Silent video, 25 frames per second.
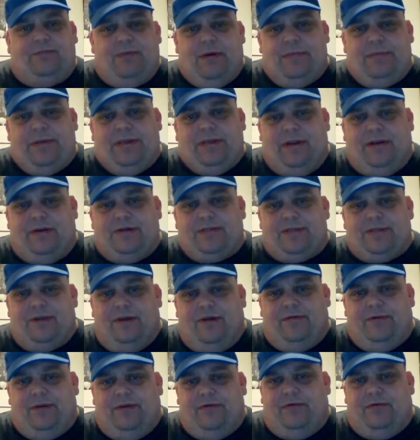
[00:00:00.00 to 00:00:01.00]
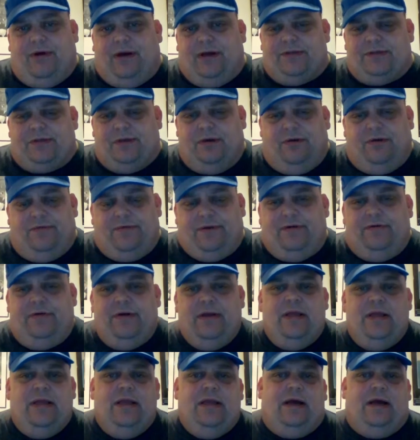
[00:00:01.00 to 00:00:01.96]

women there serve, who serve you.